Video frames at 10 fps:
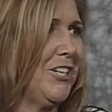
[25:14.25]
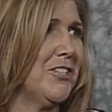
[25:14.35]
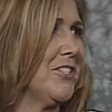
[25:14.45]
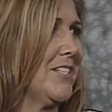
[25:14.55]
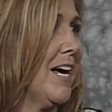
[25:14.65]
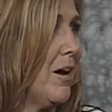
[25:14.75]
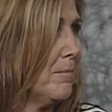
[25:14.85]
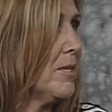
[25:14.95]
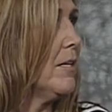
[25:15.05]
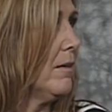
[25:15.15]
yours
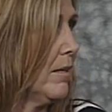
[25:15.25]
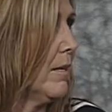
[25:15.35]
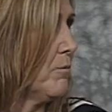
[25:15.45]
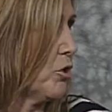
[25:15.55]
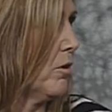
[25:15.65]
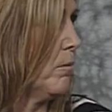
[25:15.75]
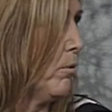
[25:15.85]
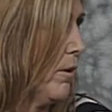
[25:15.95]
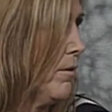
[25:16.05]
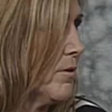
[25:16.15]
stopped and right. and i'm sure our
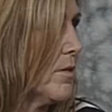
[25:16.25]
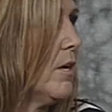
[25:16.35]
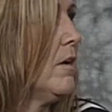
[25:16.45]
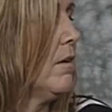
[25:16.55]
brothers oh,